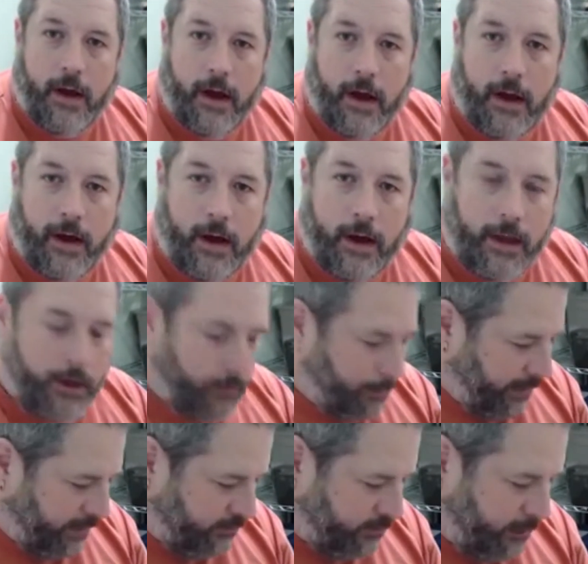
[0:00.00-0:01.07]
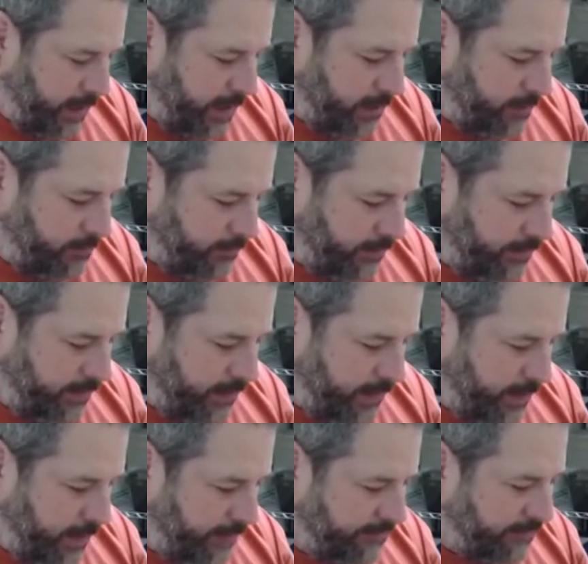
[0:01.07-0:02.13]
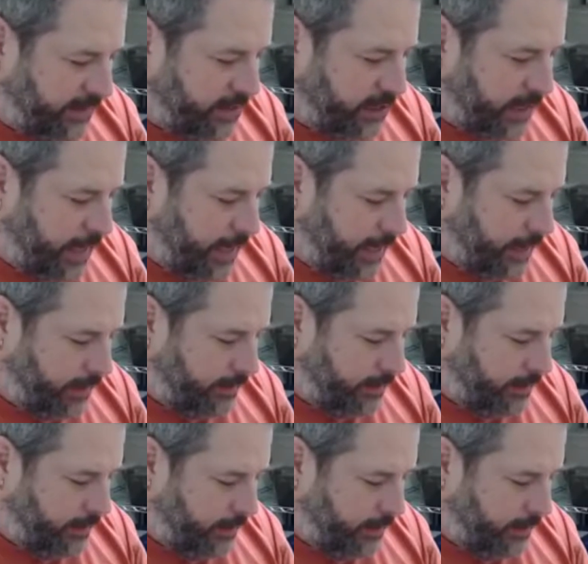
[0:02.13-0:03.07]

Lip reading: helping tweak it with the VGA